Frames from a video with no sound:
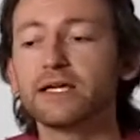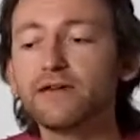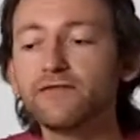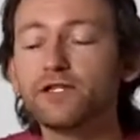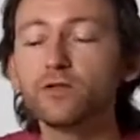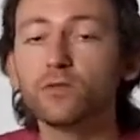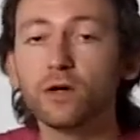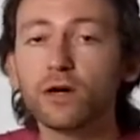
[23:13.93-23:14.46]

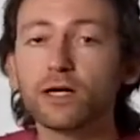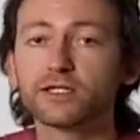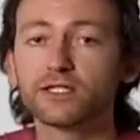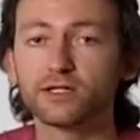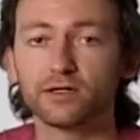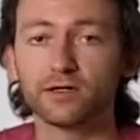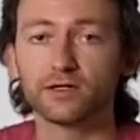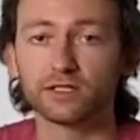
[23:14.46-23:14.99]
if you were
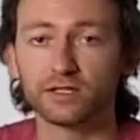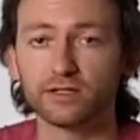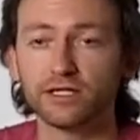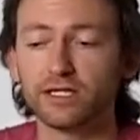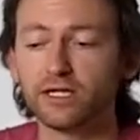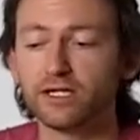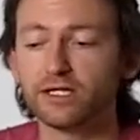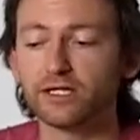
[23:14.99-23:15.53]
to,
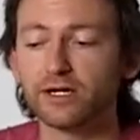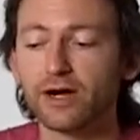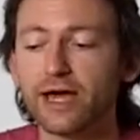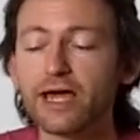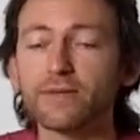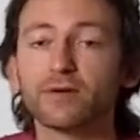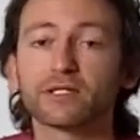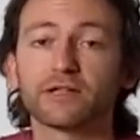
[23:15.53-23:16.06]

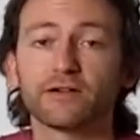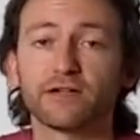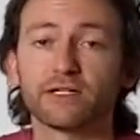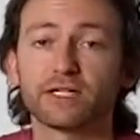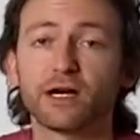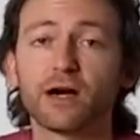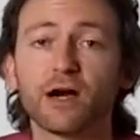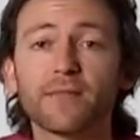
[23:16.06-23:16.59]
able to
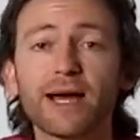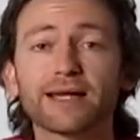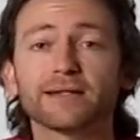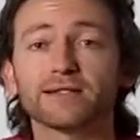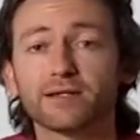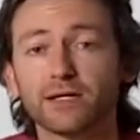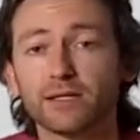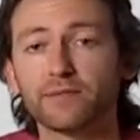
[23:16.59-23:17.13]
hire a
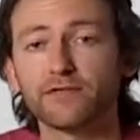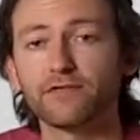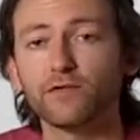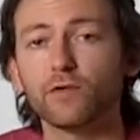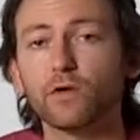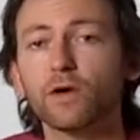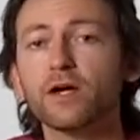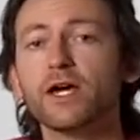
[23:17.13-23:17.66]
patent attorney
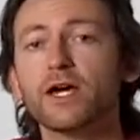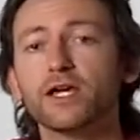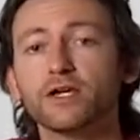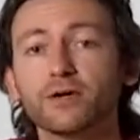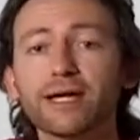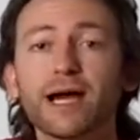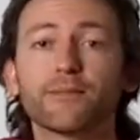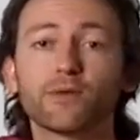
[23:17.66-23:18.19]
before,
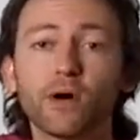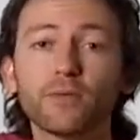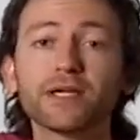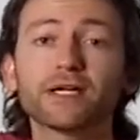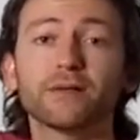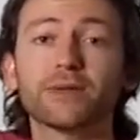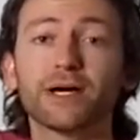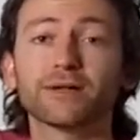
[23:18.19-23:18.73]
you're now
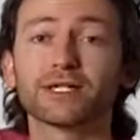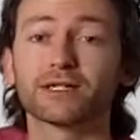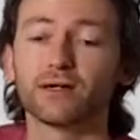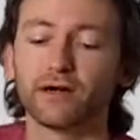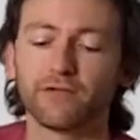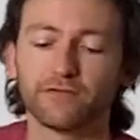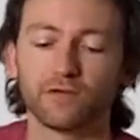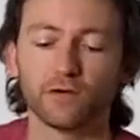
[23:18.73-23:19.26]
probably going to be able to
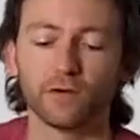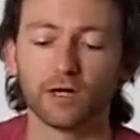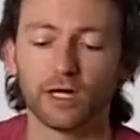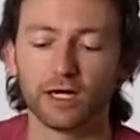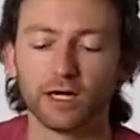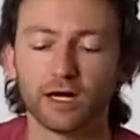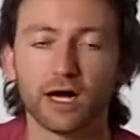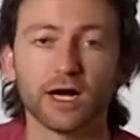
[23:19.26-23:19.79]
go for
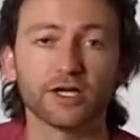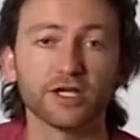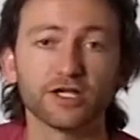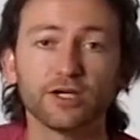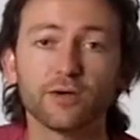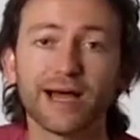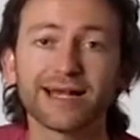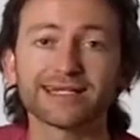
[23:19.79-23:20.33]

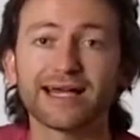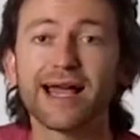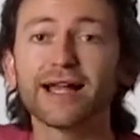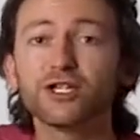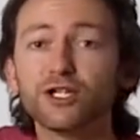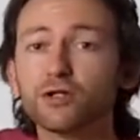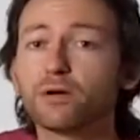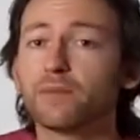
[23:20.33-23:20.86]
US
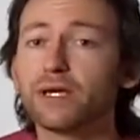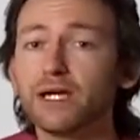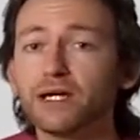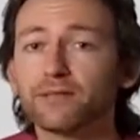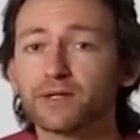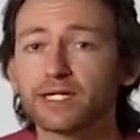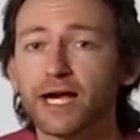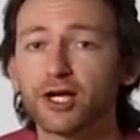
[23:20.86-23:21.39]
and
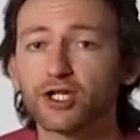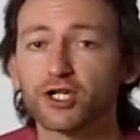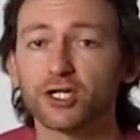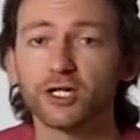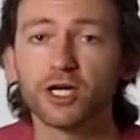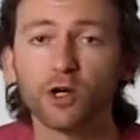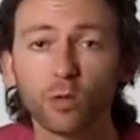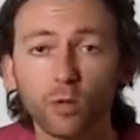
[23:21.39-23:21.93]
European
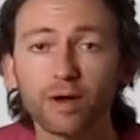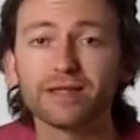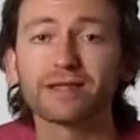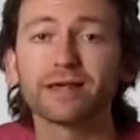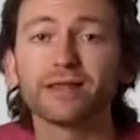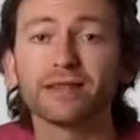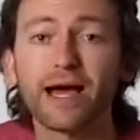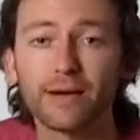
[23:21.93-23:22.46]
protection
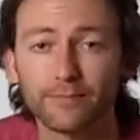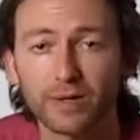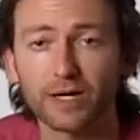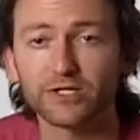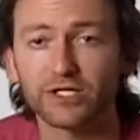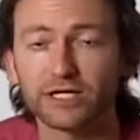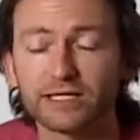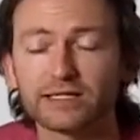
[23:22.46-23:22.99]
within that
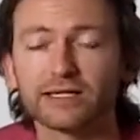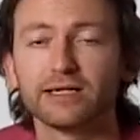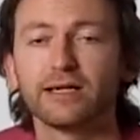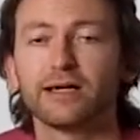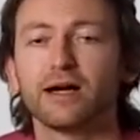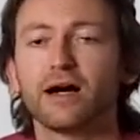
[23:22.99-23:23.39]
budget,